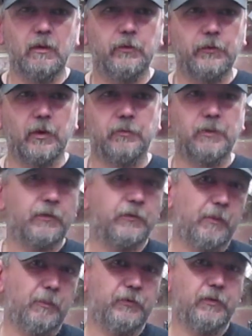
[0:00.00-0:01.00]
So next
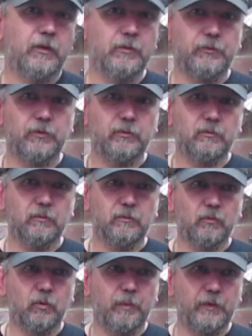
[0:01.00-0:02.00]
episode
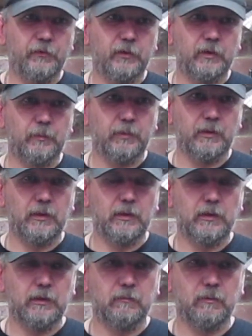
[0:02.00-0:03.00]
will basically
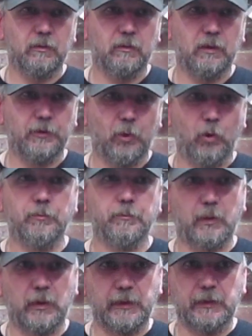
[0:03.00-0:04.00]
be an
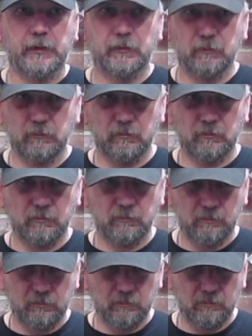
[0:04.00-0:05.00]
on-bike
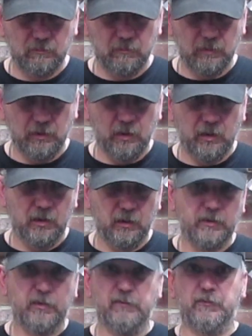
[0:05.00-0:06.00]

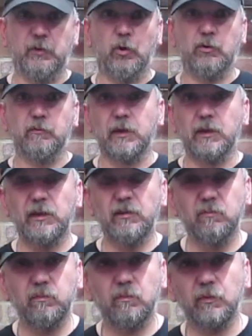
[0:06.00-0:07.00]
kind of vlog, really. I
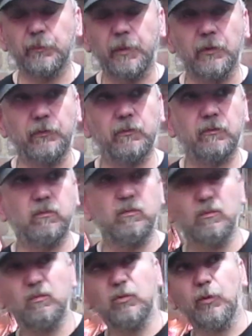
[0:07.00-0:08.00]
suppose
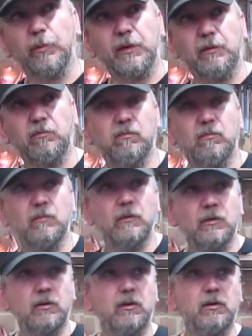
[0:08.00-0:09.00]
could be
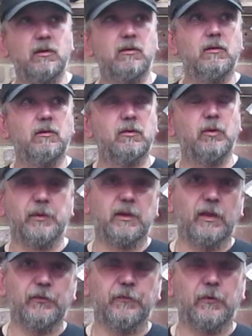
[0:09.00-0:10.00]

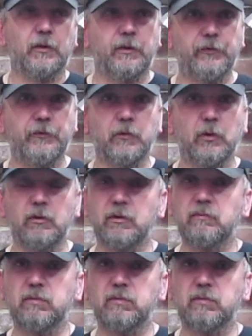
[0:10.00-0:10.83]
classified as a vlog,